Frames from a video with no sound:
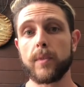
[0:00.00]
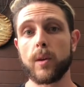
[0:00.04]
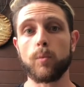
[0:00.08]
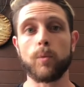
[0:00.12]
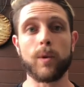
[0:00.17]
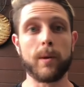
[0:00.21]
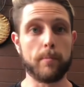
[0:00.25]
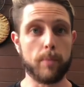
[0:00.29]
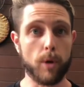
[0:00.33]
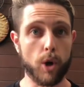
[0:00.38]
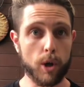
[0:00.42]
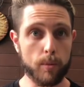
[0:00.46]

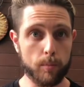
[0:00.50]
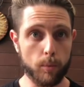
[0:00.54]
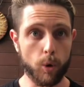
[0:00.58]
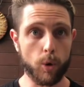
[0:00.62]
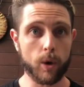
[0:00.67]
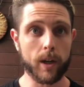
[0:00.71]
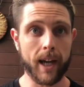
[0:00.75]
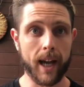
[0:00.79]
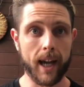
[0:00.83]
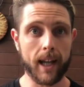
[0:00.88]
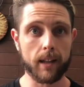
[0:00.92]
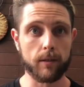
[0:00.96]
we burn more
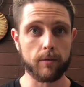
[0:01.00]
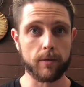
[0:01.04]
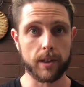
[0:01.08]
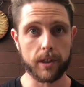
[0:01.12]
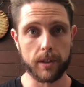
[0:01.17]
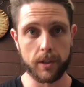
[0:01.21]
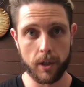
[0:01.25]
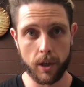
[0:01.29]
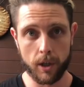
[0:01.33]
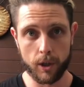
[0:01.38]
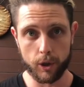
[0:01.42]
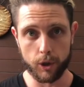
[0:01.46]

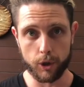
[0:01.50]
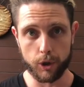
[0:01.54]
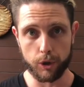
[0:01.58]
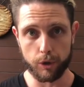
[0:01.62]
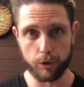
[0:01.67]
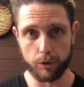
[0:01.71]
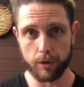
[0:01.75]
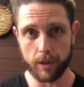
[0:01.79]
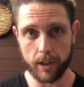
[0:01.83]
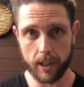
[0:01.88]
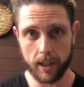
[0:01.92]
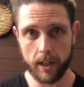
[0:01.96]
calories
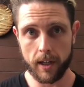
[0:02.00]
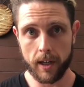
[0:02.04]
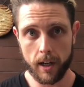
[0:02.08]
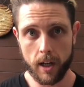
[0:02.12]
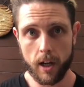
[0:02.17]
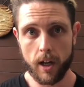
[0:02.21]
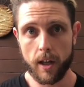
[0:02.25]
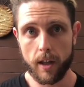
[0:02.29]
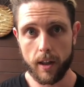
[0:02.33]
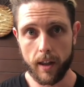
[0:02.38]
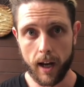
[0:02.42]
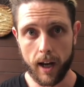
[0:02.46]
during
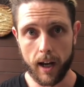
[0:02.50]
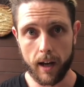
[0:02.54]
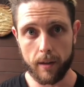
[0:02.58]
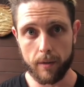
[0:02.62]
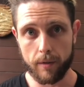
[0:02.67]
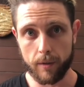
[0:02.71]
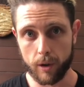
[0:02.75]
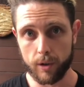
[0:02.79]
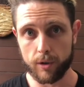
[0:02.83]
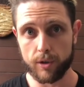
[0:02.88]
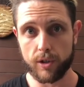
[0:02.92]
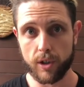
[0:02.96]

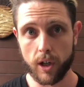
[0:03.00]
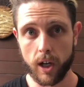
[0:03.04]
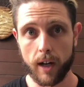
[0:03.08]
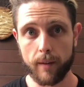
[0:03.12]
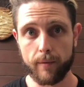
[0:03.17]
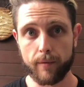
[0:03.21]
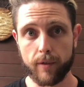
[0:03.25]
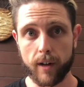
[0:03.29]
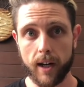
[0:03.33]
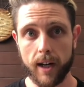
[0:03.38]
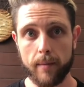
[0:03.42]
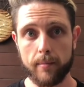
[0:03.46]
those time
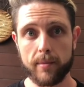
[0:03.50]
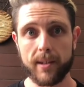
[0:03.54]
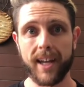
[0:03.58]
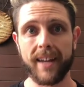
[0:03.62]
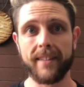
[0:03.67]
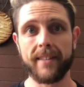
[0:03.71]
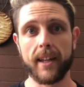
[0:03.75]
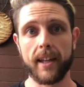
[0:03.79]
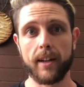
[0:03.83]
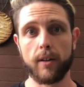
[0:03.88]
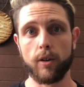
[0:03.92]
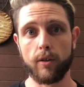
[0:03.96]
frames,
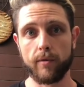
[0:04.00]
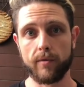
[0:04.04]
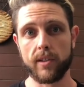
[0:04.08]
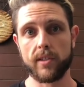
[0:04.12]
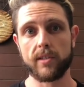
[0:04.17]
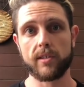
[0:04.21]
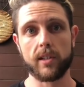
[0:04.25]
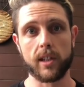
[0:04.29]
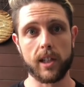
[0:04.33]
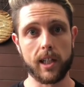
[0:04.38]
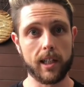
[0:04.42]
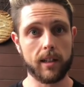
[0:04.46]
and then
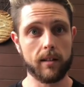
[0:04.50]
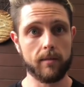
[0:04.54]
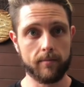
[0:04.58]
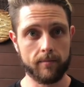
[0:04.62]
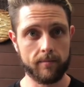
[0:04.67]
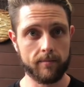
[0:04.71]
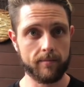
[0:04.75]
obviously